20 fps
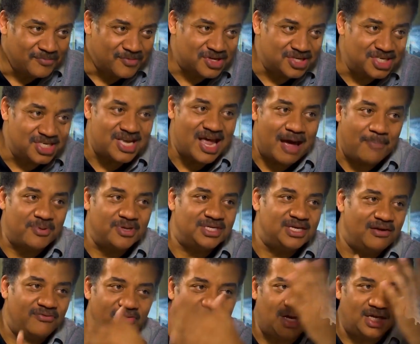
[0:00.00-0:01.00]
because this
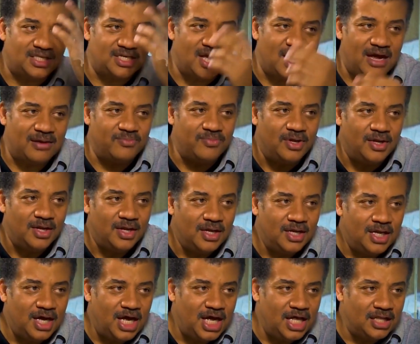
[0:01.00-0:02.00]
happens every time
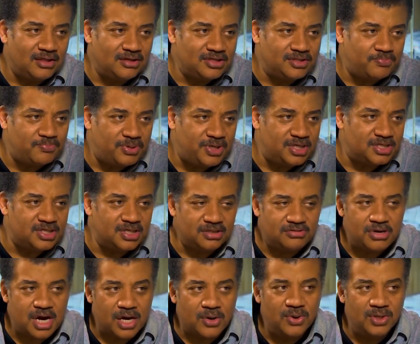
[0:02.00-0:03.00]
uh, there's peace
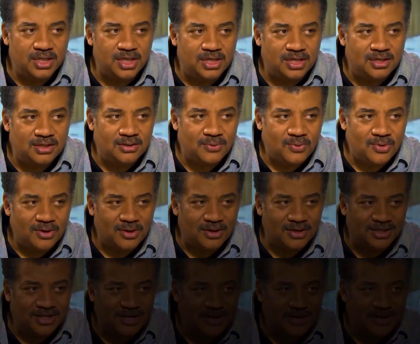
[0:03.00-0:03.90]
and tranquility in the world.